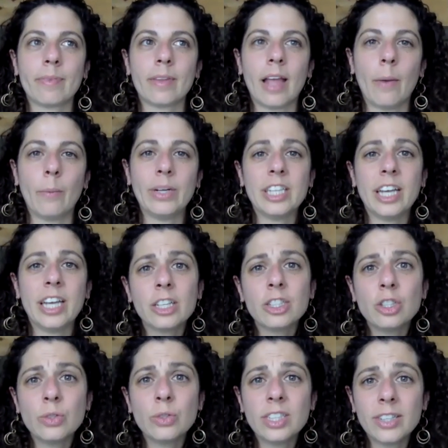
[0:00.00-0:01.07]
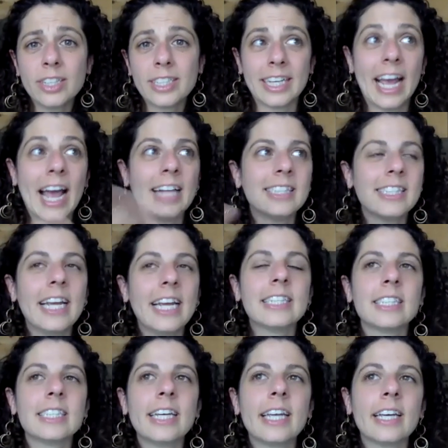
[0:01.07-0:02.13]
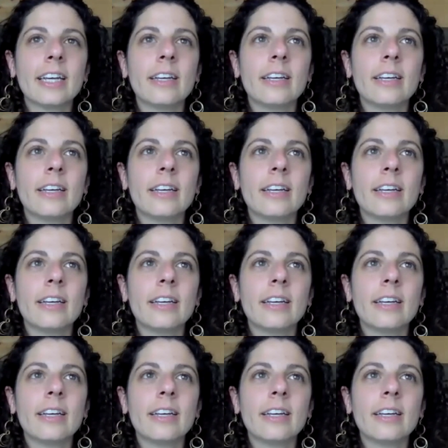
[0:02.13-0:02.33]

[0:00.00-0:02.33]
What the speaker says: we take it too seriously. It's like,